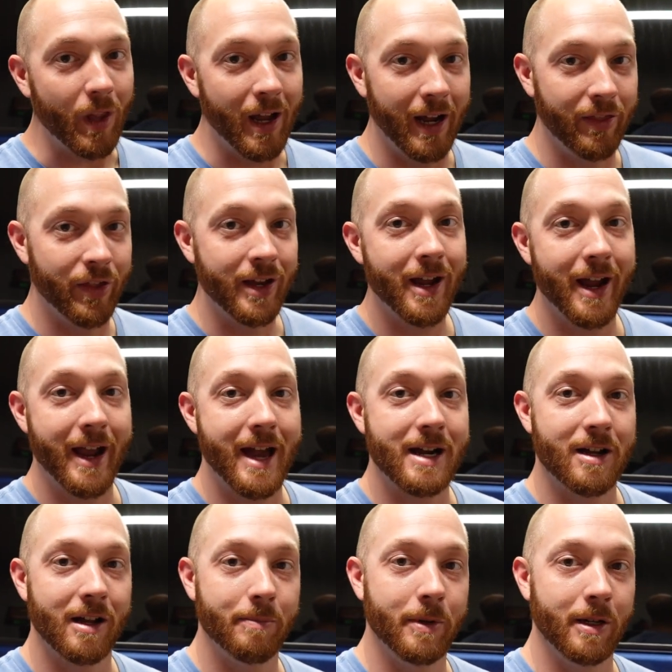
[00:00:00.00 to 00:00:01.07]
I think I
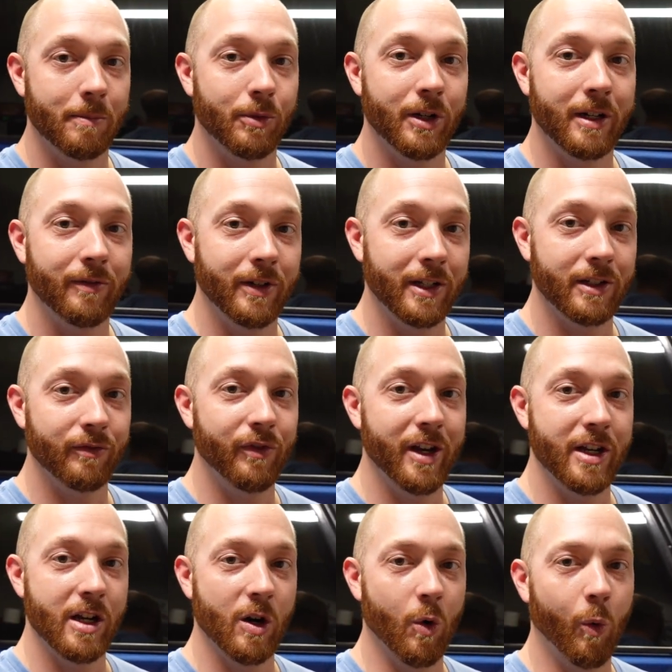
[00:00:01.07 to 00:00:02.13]
added up in a previous
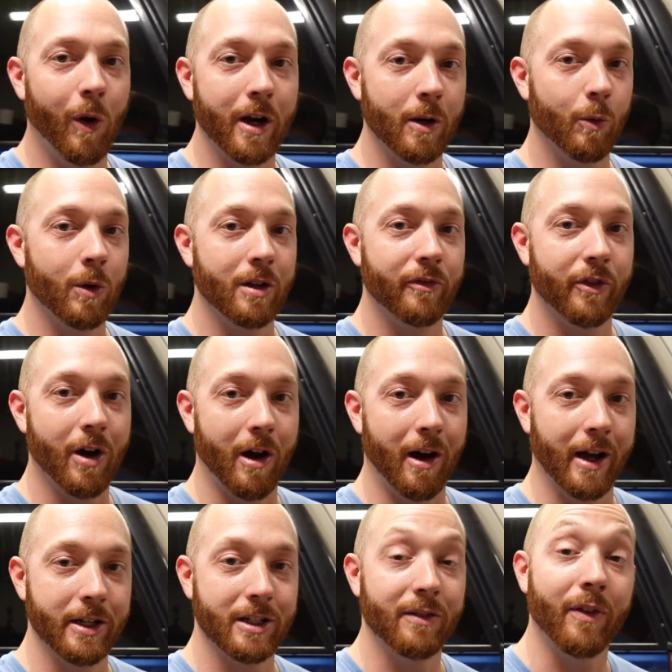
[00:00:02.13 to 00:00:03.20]
video what it would have
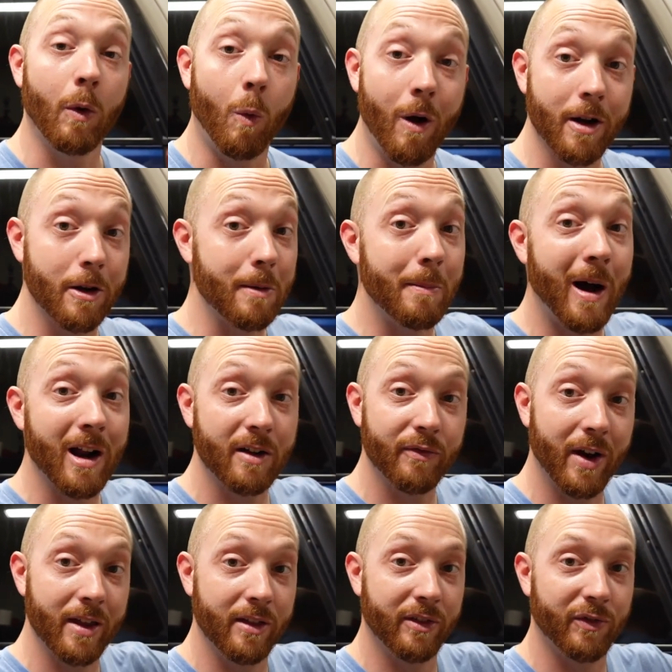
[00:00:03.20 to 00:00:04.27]
cost if I wanted to
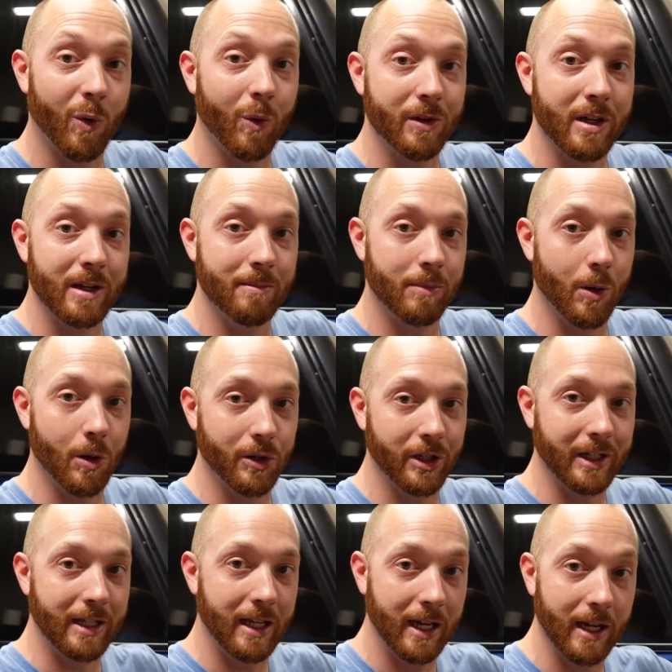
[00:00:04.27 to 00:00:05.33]
modify the 14 bolt
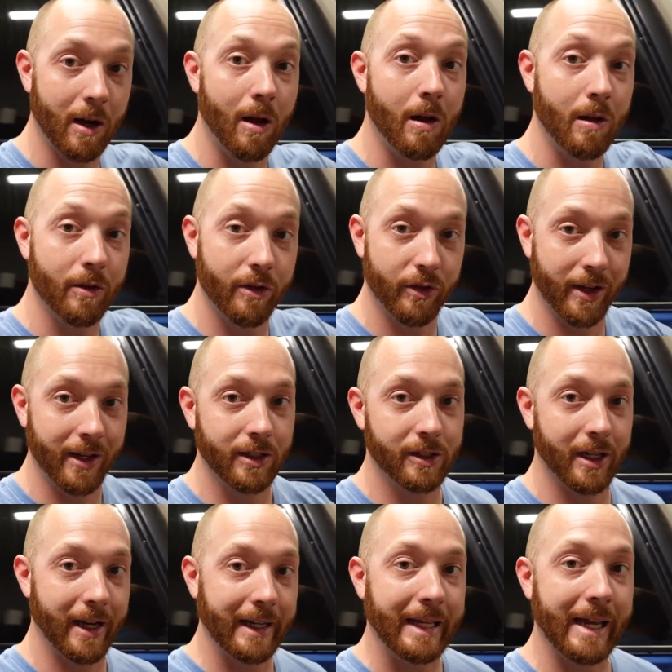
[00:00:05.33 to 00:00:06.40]
to get all the things
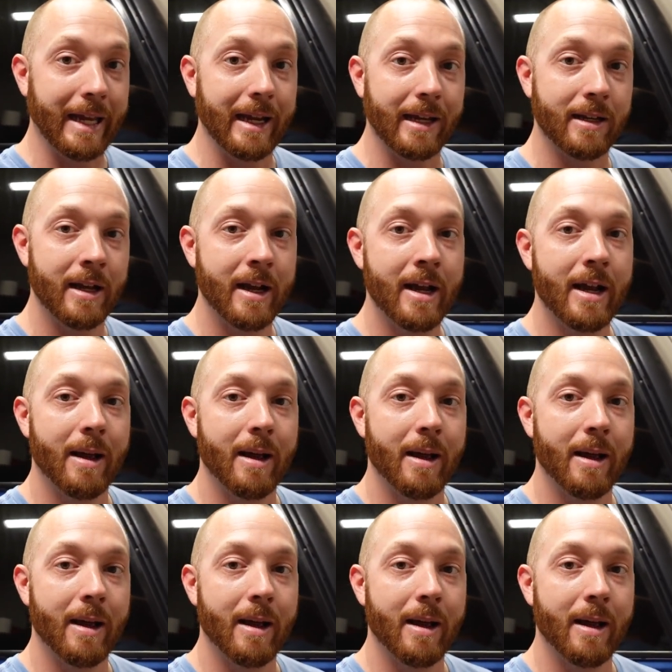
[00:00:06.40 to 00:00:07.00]
that I gained